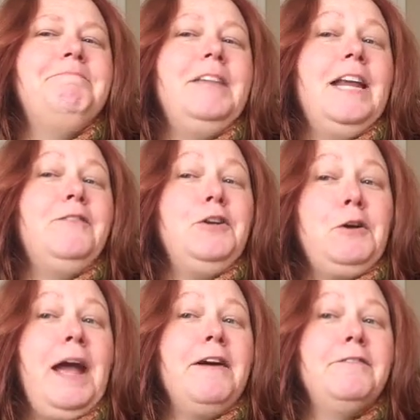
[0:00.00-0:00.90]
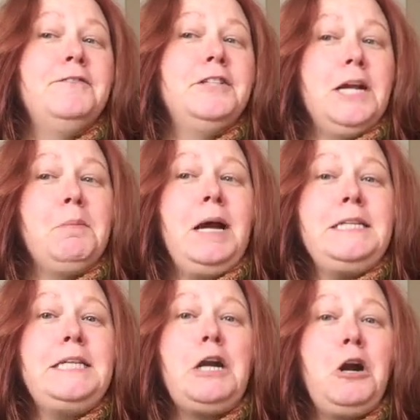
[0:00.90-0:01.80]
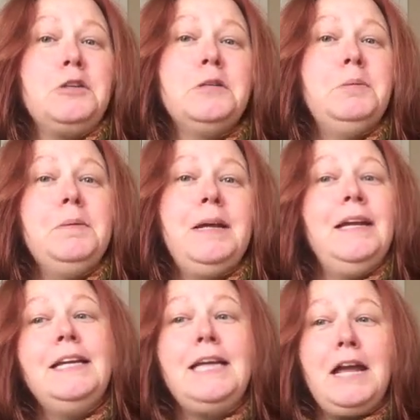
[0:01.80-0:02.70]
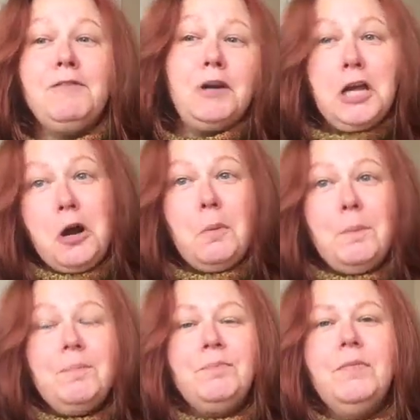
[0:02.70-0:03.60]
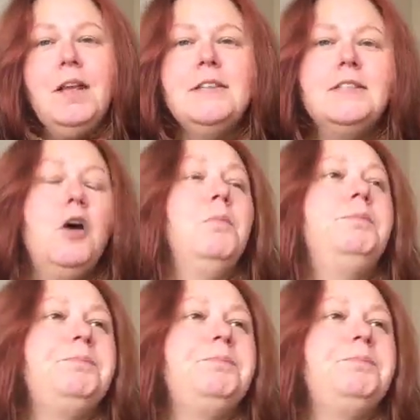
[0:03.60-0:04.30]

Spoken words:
And if you have shamrocks that are also blooming, yay for you. So